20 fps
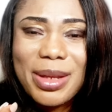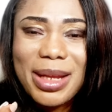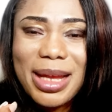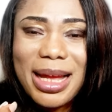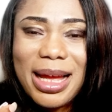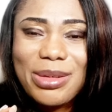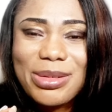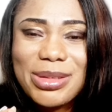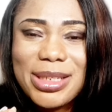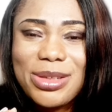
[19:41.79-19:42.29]

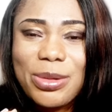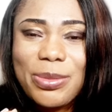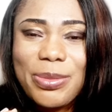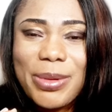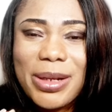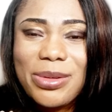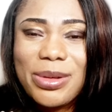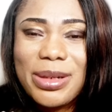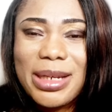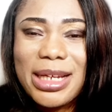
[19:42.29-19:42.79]

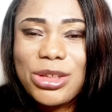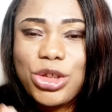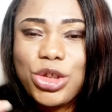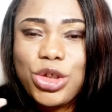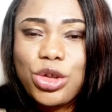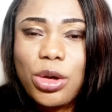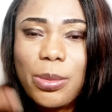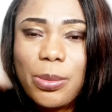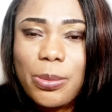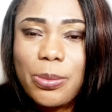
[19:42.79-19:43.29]
Obalola
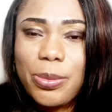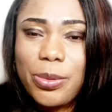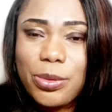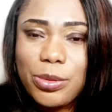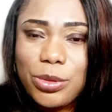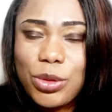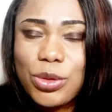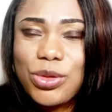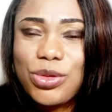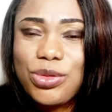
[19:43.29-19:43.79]
jump
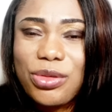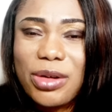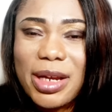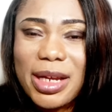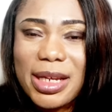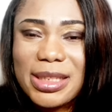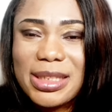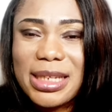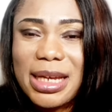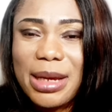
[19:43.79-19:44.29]
those
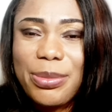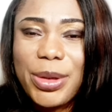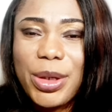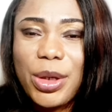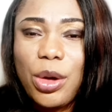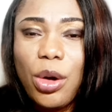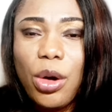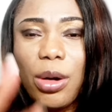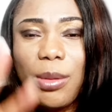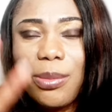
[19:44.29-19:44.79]
ranks and
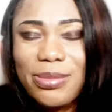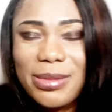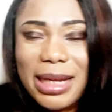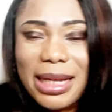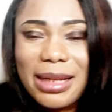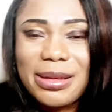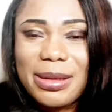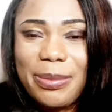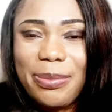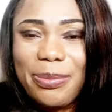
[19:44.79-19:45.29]
become
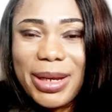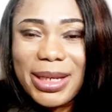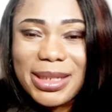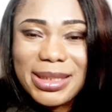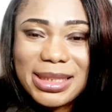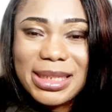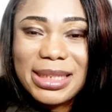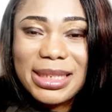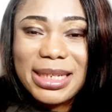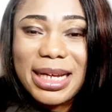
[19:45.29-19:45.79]
the
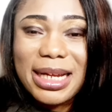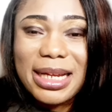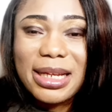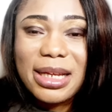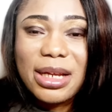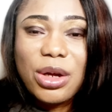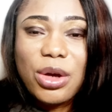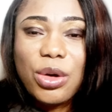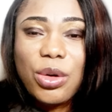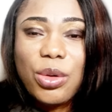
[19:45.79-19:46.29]
person that
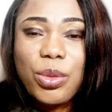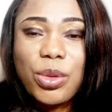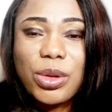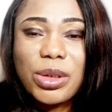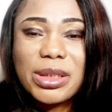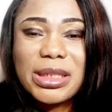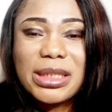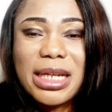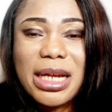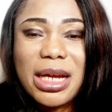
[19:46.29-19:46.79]

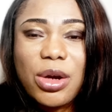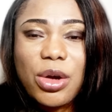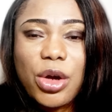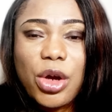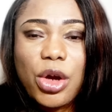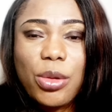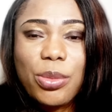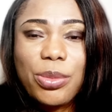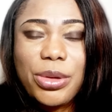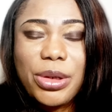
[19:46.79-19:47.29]
was now
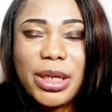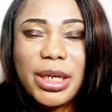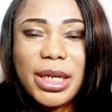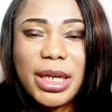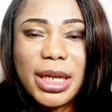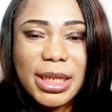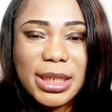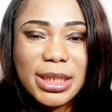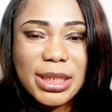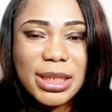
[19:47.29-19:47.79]

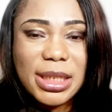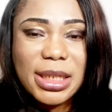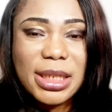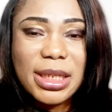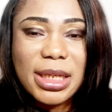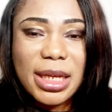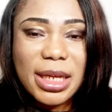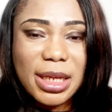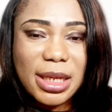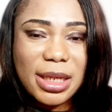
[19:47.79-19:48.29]

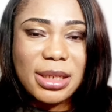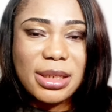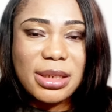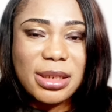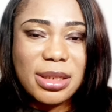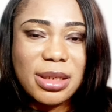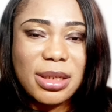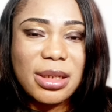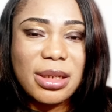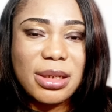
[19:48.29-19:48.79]
communicating
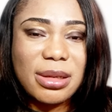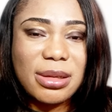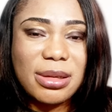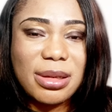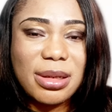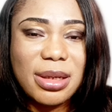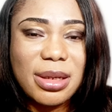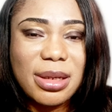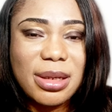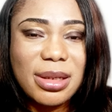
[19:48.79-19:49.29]
and
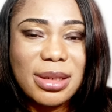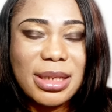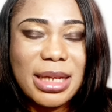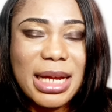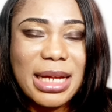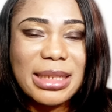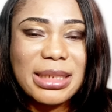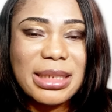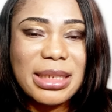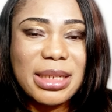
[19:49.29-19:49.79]

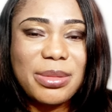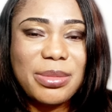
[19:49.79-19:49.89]
that